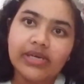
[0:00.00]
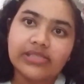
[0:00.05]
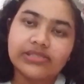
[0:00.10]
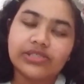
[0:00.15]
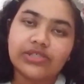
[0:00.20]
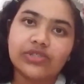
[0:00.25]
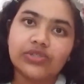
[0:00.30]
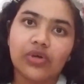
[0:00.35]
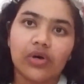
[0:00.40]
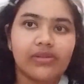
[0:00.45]

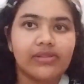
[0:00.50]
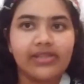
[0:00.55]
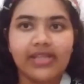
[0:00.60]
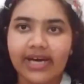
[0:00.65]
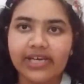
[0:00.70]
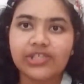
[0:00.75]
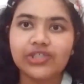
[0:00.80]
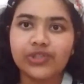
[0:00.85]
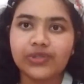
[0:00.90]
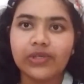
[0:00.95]
It's not the
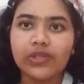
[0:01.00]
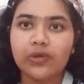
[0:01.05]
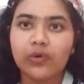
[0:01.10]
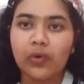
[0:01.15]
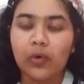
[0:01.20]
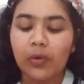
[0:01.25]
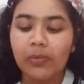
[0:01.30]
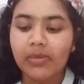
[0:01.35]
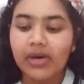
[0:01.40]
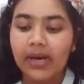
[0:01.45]
actual
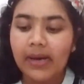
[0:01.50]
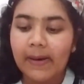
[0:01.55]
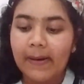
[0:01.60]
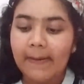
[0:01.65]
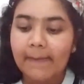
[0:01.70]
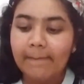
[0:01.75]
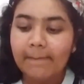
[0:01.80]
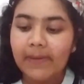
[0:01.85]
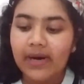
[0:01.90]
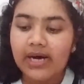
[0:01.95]
home,
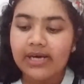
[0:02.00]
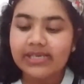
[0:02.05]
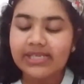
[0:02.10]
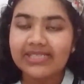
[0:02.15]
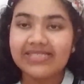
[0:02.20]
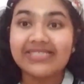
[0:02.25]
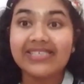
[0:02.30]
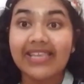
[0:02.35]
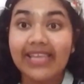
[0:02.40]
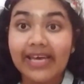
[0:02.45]
but
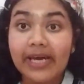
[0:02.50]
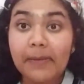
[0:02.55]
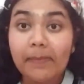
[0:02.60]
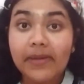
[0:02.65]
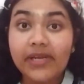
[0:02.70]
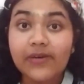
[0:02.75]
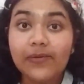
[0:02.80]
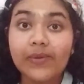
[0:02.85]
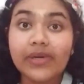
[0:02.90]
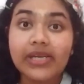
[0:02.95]
it's a link
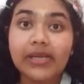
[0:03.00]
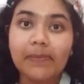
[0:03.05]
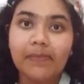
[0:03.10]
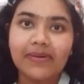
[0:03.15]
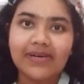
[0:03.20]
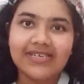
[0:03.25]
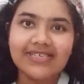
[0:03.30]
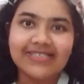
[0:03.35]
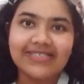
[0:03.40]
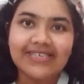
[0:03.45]
between a
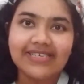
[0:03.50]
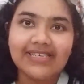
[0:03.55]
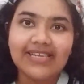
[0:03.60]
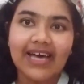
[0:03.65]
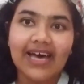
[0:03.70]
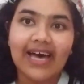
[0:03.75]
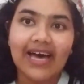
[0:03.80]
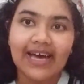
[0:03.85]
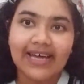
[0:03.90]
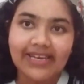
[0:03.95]
person
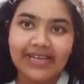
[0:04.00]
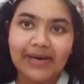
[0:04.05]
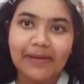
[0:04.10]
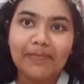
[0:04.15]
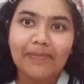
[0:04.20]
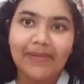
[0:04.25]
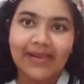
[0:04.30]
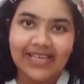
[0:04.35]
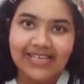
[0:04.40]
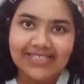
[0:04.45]
and a
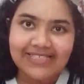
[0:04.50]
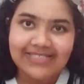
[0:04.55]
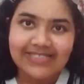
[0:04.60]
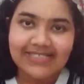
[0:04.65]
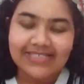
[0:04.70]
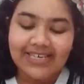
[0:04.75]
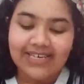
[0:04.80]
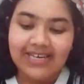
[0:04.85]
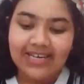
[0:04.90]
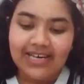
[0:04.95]
place.